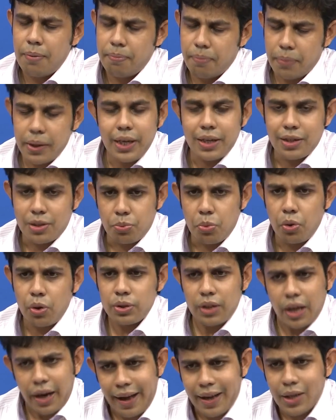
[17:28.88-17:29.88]
yes,
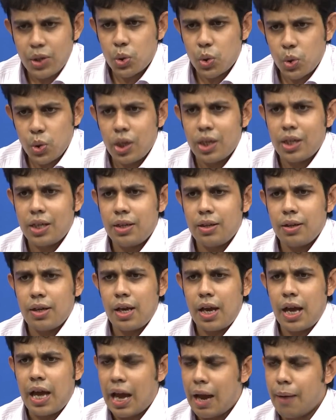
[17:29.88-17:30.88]
both are actually
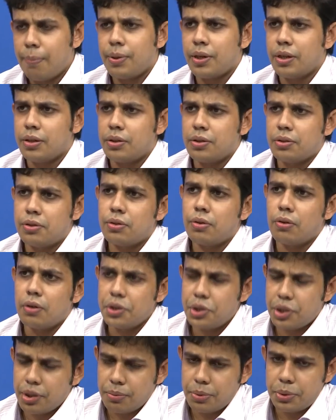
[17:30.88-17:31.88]
happen due to
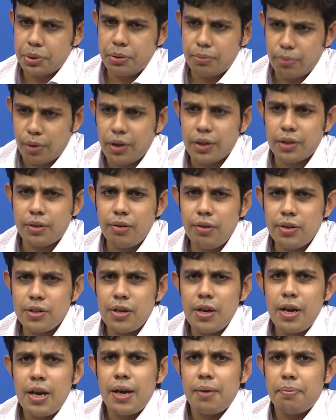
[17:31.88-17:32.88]
collision between molecules,
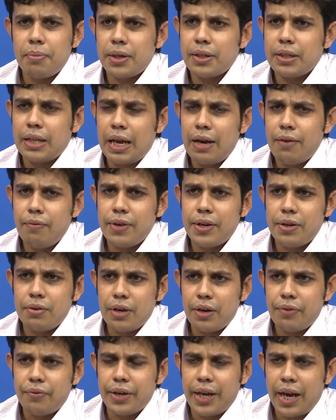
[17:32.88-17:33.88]
but then when you
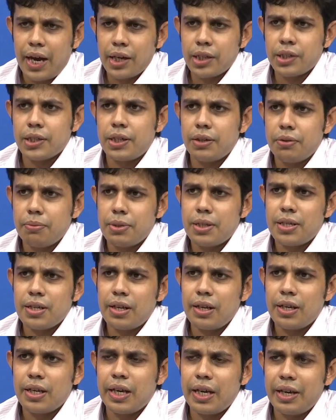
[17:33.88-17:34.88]
have reaction, you
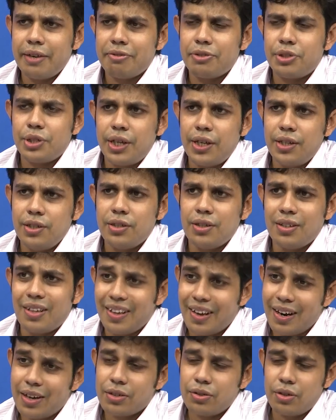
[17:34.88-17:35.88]
basically have change in the
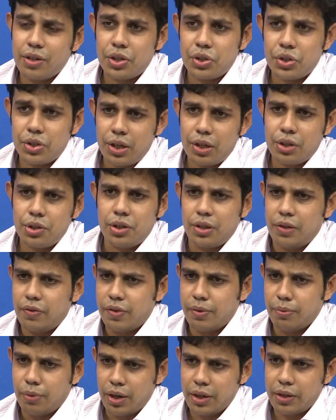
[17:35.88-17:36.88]
electronic structure of
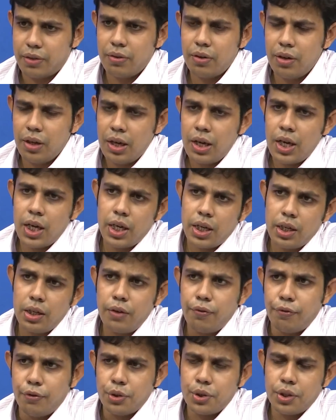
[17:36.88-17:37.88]
the molecule. In
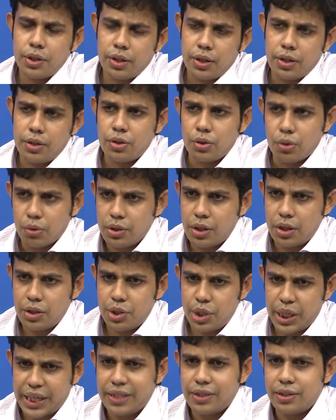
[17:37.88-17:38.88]
diffusion, there is no such
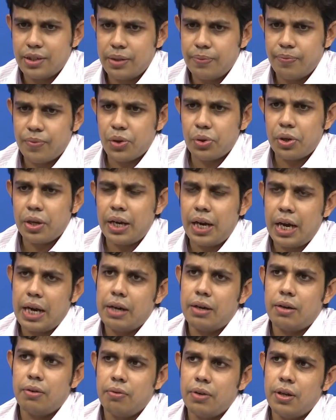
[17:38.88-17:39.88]
change. Okay.
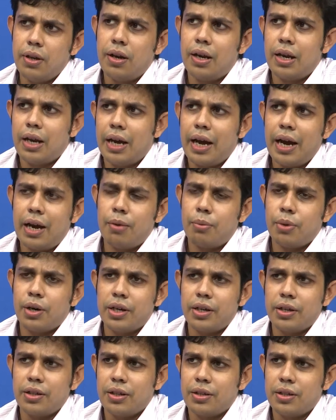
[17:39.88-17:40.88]
And we will
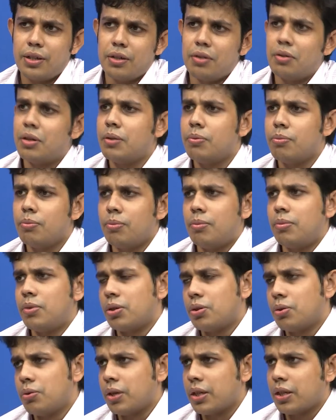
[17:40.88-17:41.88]
accommodate in the theory
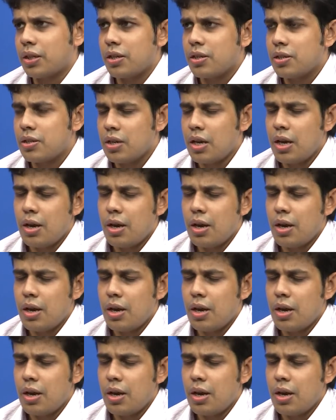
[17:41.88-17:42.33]
doing this